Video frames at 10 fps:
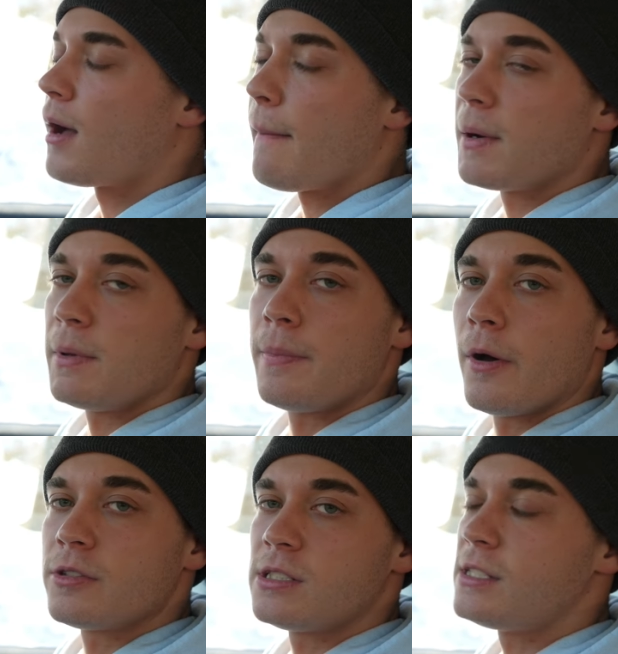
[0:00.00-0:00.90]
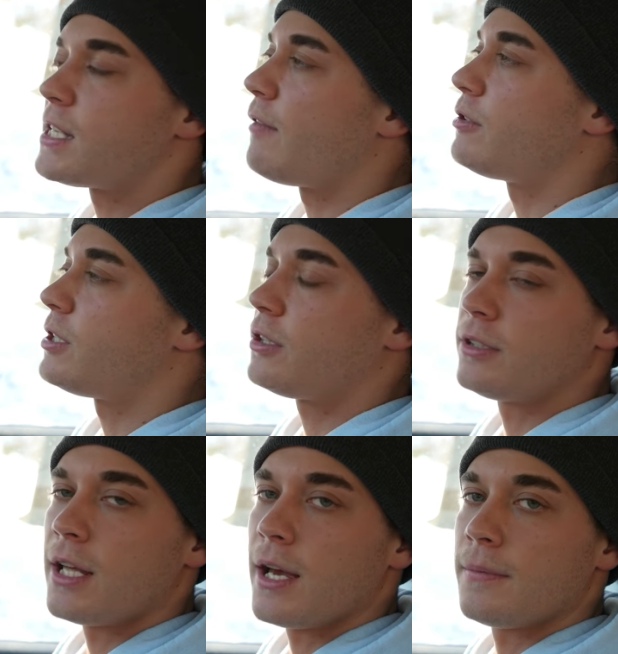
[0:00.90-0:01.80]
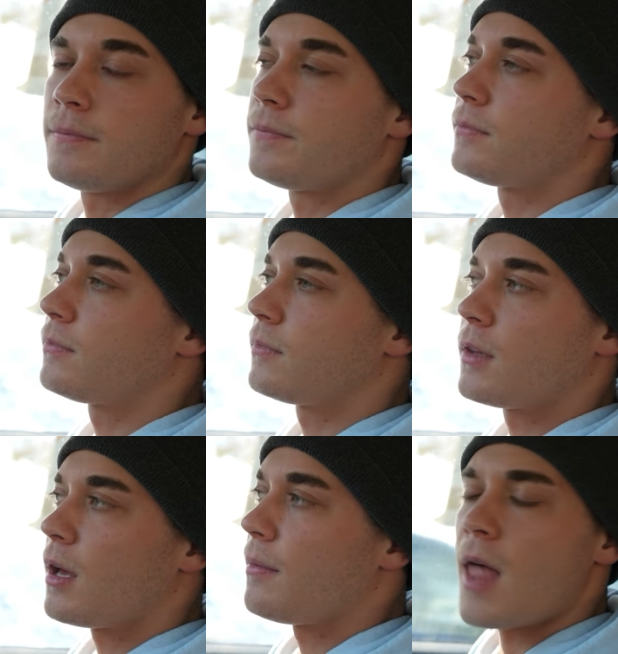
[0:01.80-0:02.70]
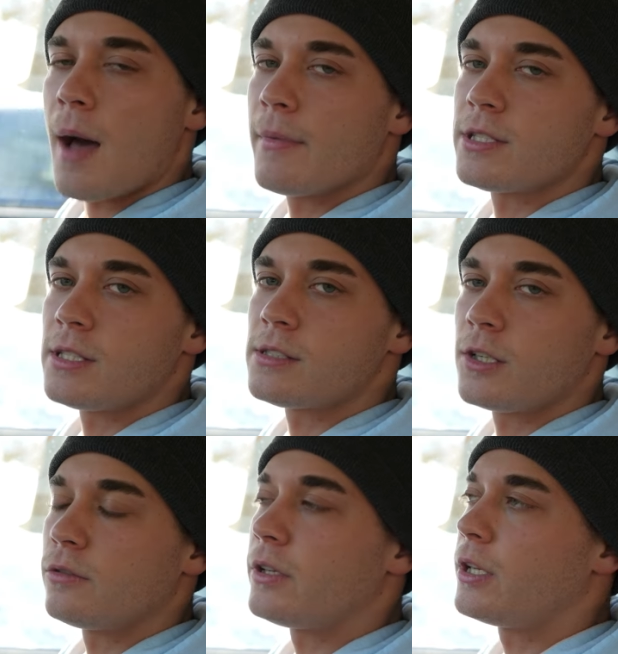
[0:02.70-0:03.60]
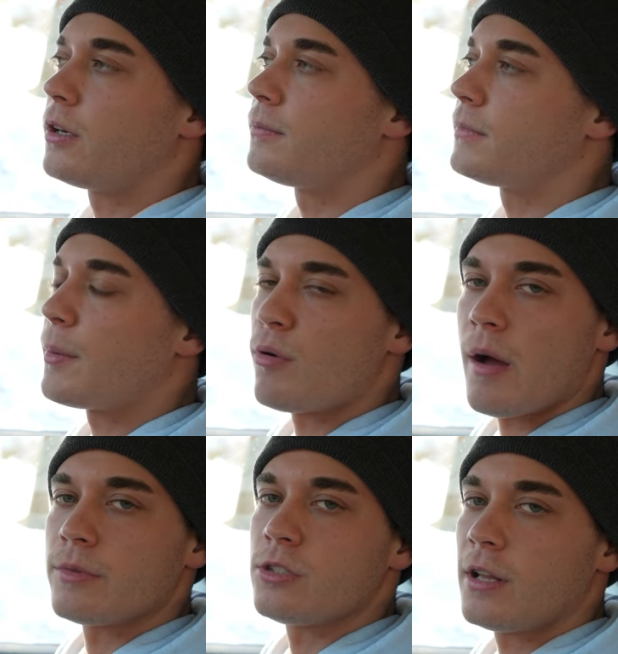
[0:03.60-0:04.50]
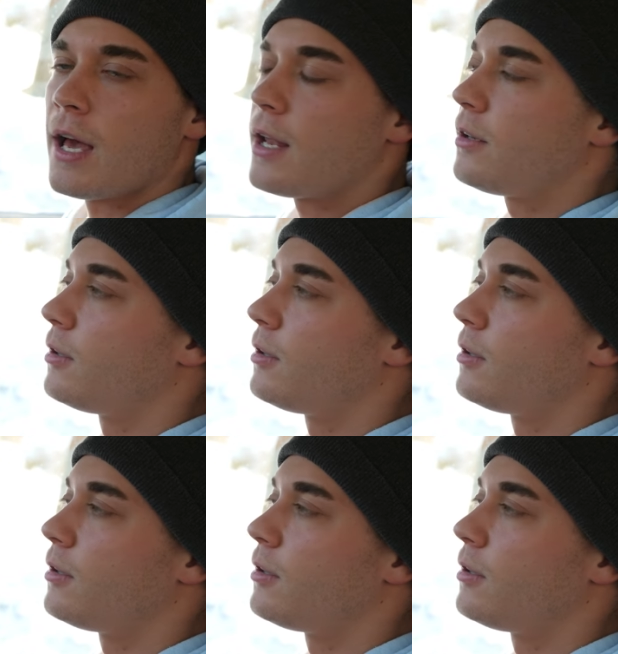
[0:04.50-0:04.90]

I'm going to be posting these every single day. Not missing a single video. I promise you that.